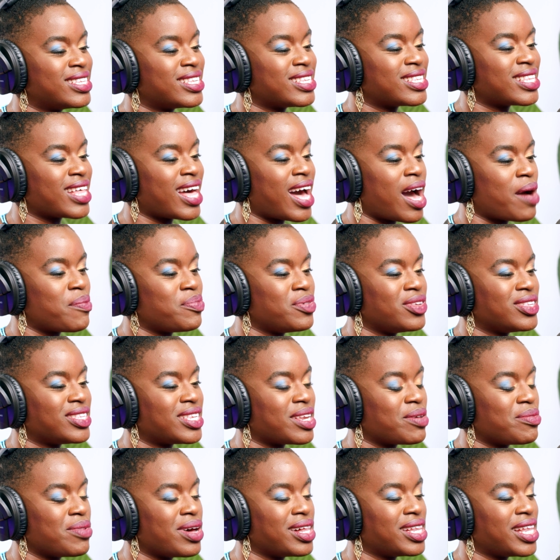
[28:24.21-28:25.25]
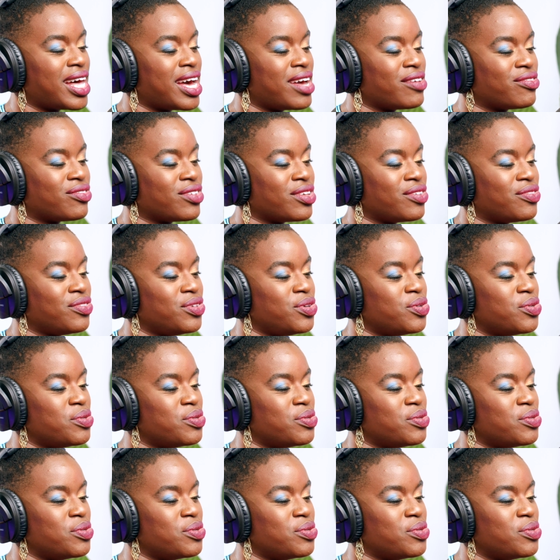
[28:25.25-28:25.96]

is the happiest day of my life. If you